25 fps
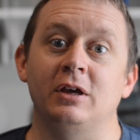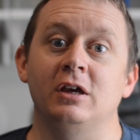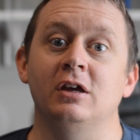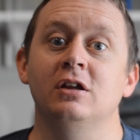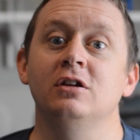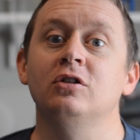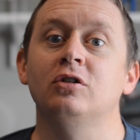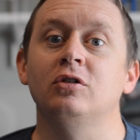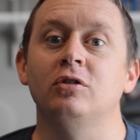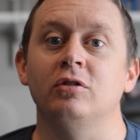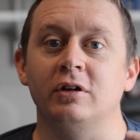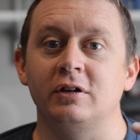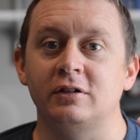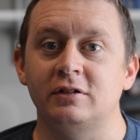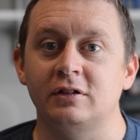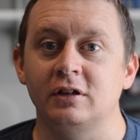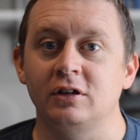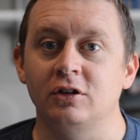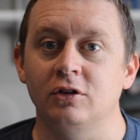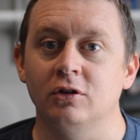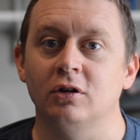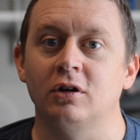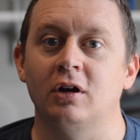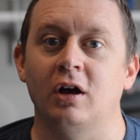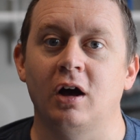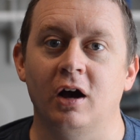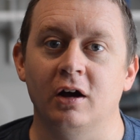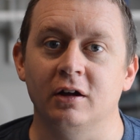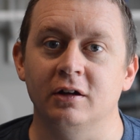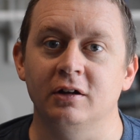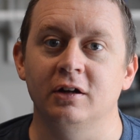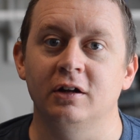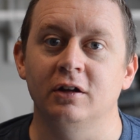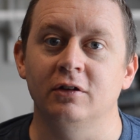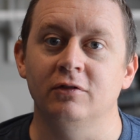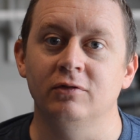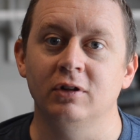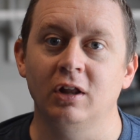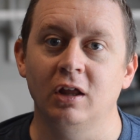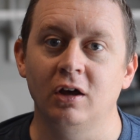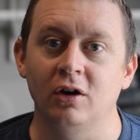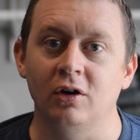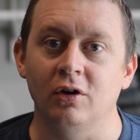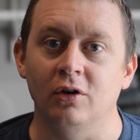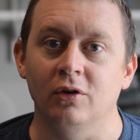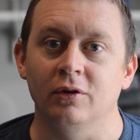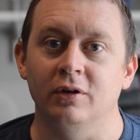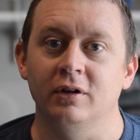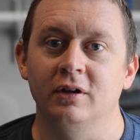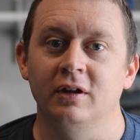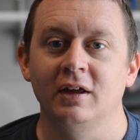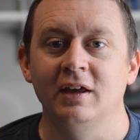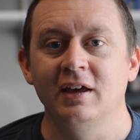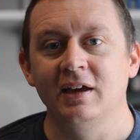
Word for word: increasing your cognitive load.